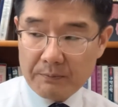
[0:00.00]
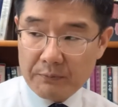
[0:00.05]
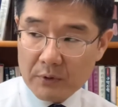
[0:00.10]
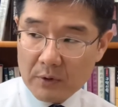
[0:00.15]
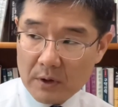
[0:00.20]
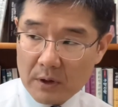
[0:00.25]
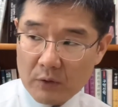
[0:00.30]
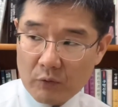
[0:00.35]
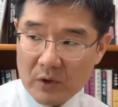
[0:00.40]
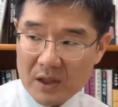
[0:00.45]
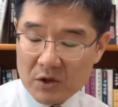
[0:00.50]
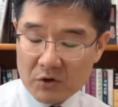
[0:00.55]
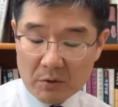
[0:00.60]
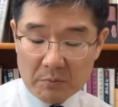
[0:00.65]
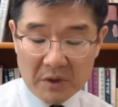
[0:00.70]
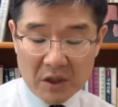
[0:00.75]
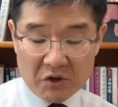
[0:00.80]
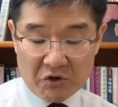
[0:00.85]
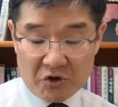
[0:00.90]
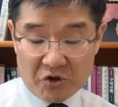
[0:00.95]
wisdom
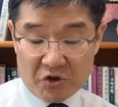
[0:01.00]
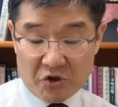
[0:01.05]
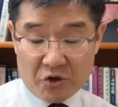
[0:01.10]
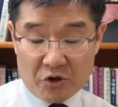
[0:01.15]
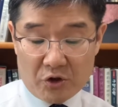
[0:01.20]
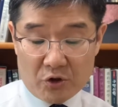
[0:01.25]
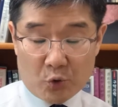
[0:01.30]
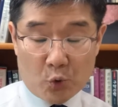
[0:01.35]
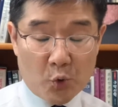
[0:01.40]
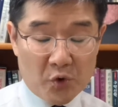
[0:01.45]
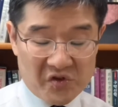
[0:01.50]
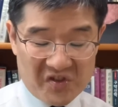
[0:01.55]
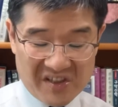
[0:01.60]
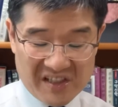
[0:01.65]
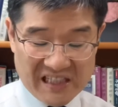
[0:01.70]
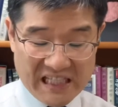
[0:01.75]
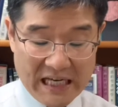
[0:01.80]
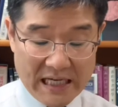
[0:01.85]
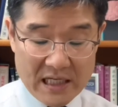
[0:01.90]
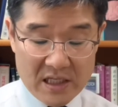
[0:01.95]
literature, those
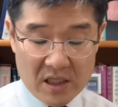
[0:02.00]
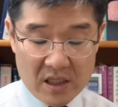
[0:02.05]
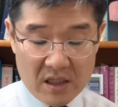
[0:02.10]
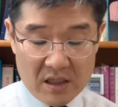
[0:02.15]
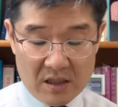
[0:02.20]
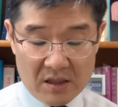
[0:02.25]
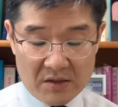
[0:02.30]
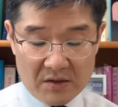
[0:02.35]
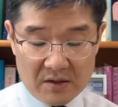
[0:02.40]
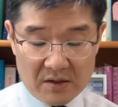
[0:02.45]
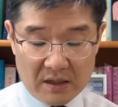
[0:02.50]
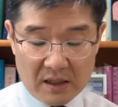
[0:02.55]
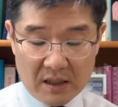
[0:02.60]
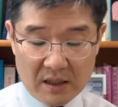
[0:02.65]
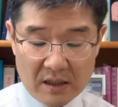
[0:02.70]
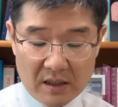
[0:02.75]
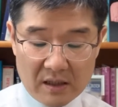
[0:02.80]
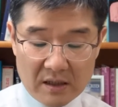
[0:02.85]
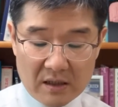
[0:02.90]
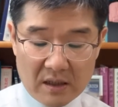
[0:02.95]
sages,
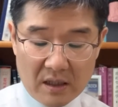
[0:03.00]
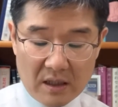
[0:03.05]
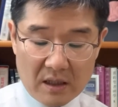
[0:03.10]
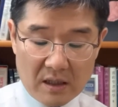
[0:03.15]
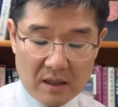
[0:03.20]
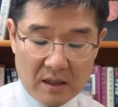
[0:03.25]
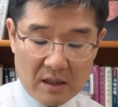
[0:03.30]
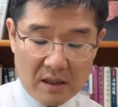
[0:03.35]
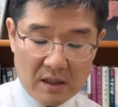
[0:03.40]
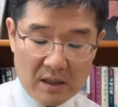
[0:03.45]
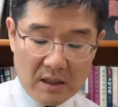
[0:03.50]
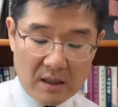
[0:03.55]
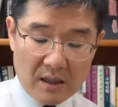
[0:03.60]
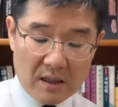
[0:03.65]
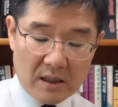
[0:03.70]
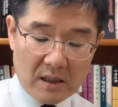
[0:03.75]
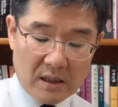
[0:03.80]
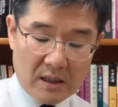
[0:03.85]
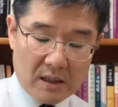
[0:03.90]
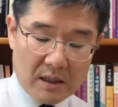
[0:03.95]
they're
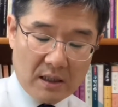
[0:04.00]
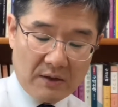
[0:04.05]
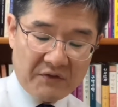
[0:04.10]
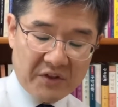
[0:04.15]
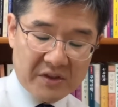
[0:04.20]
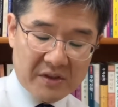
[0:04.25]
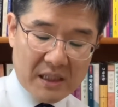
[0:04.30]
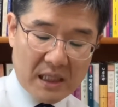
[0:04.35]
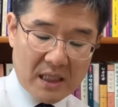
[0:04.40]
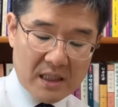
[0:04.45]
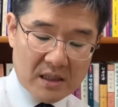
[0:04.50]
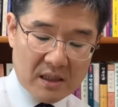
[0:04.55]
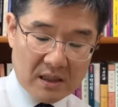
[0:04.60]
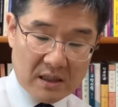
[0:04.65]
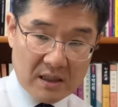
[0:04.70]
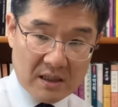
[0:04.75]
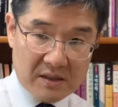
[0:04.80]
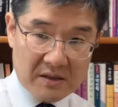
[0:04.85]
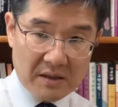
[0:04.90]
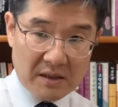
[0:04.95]
emphasizing this